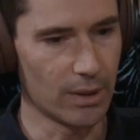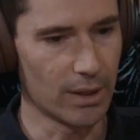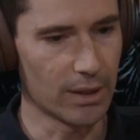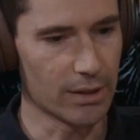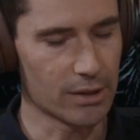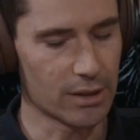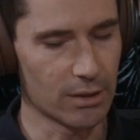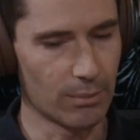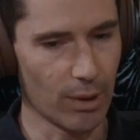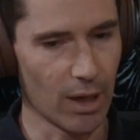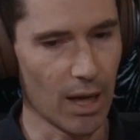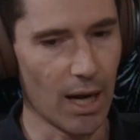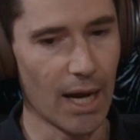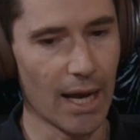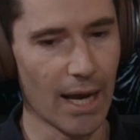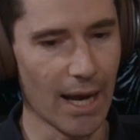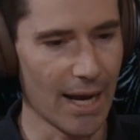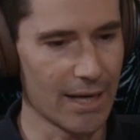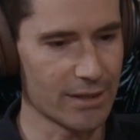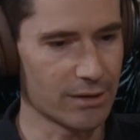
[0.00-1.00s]

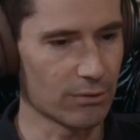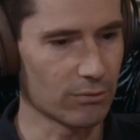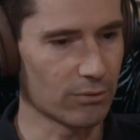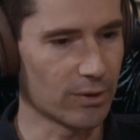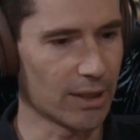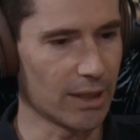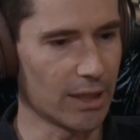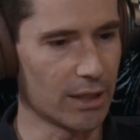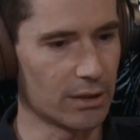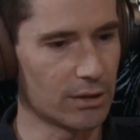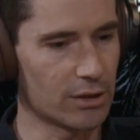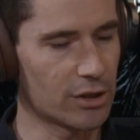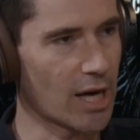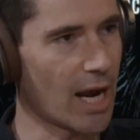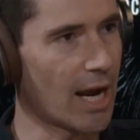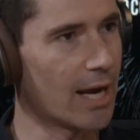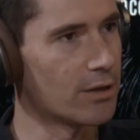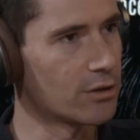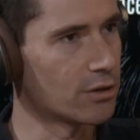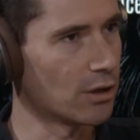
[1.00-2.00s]
supplier hasn't really
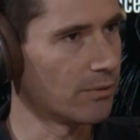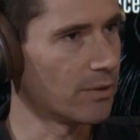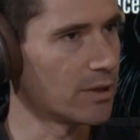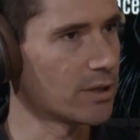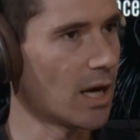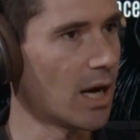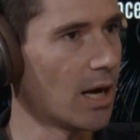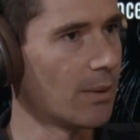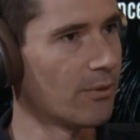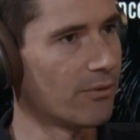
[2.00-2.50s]
changed over time.